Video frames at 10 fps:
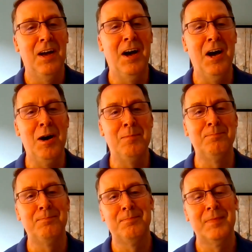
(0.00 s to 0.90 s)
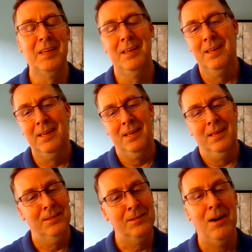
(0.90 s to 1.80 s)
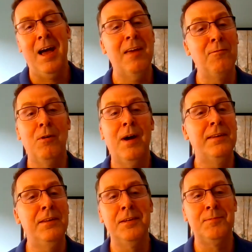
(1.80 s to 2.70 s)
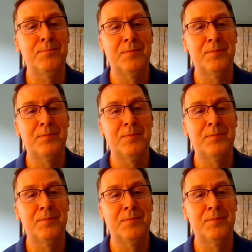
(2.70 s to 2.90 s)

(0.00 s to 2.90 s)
So I have no idea